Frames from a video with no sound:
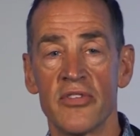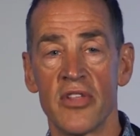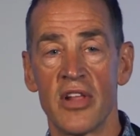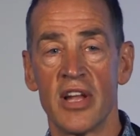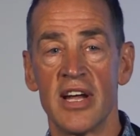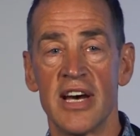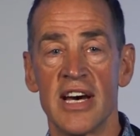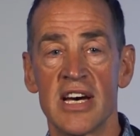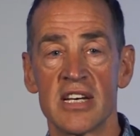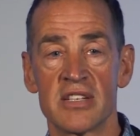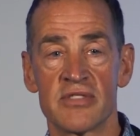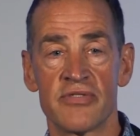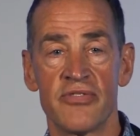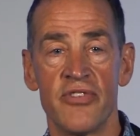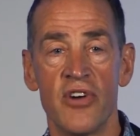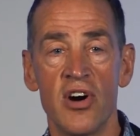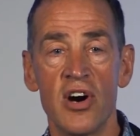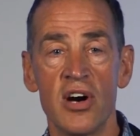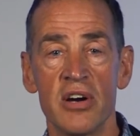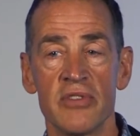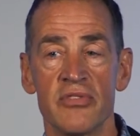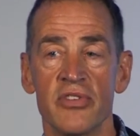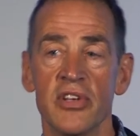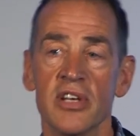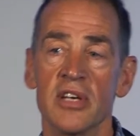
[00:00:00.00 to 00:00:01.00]
the last
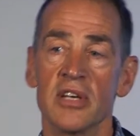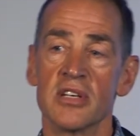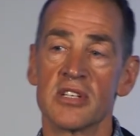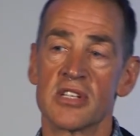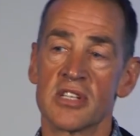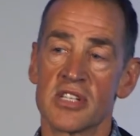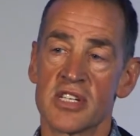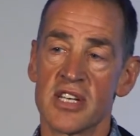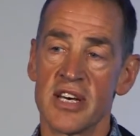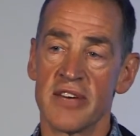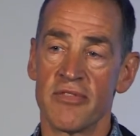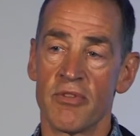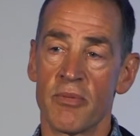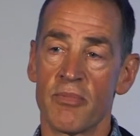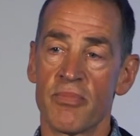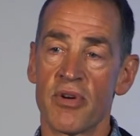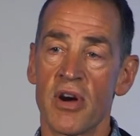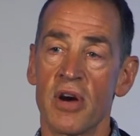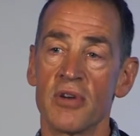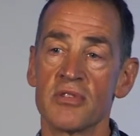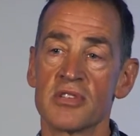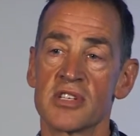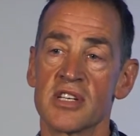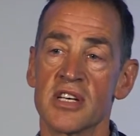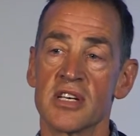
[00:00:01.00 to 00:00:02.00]
5 years is have a
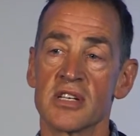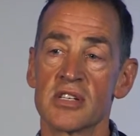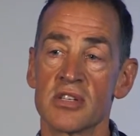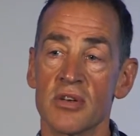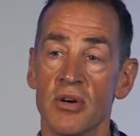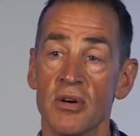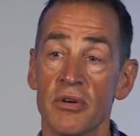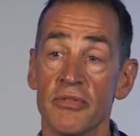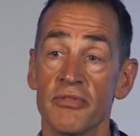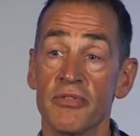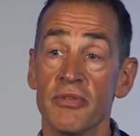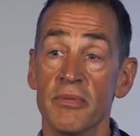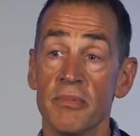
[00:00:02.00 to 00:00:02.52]
process of